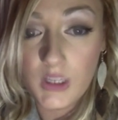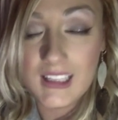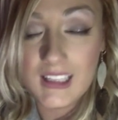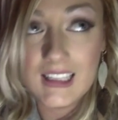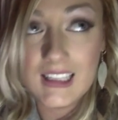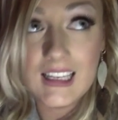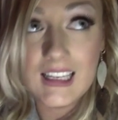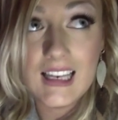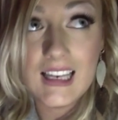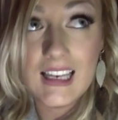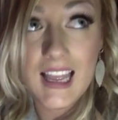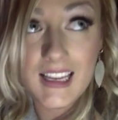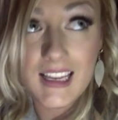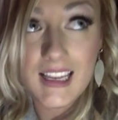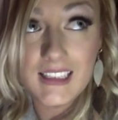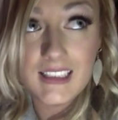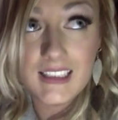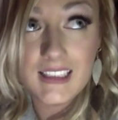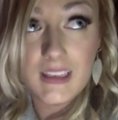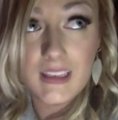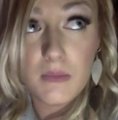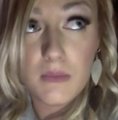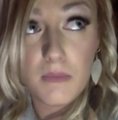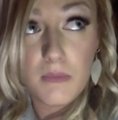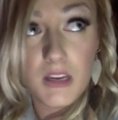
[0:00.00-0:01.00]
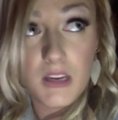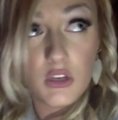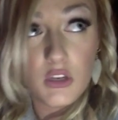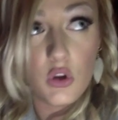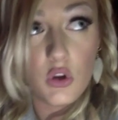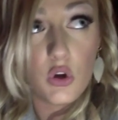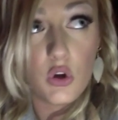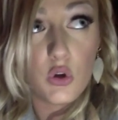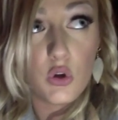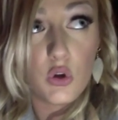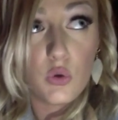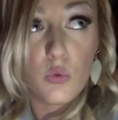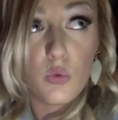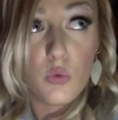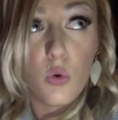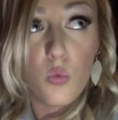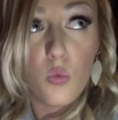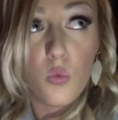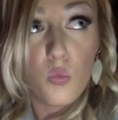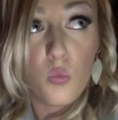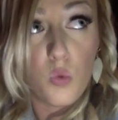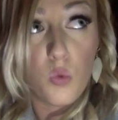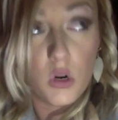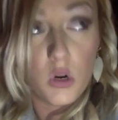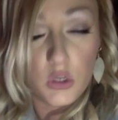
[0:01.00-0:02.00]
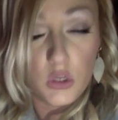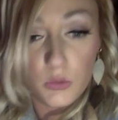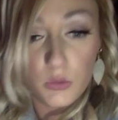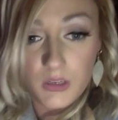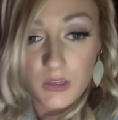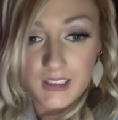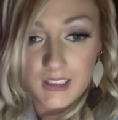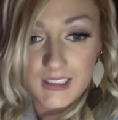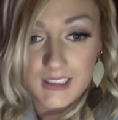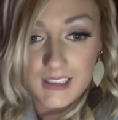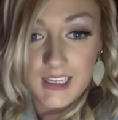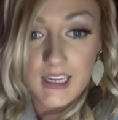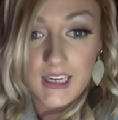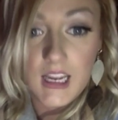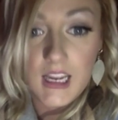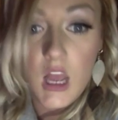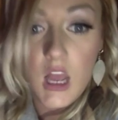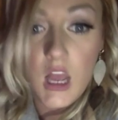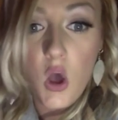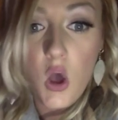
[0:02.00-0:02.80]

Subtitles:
let me know what you want to see.